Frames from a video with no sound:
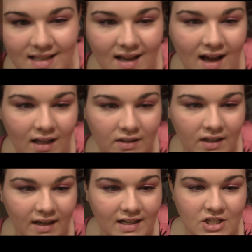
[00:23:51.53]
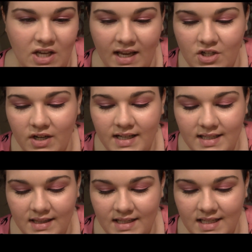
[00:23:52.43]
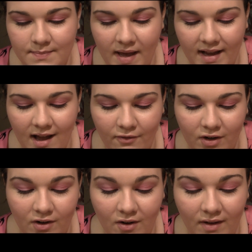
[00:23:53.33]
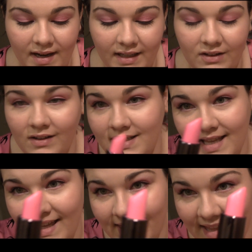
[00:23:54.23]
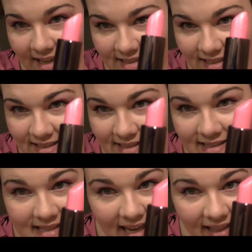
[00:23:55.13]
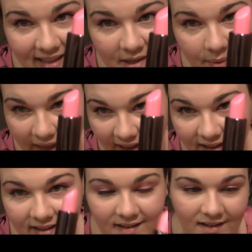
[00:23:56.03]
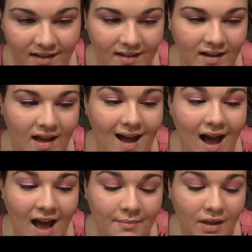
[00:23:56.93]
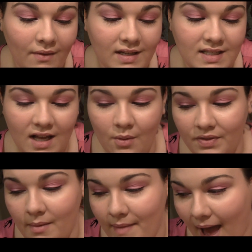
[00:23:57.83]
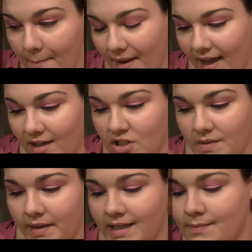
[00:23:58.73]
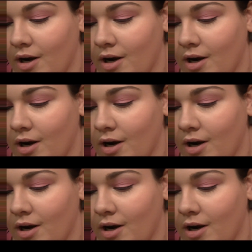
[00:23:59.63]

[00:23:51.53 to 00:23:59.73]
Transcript: the color Enchantress, and this is by CoverGirl, and it looks like this. It's insanely pink. I'm going to go with the matte pink just because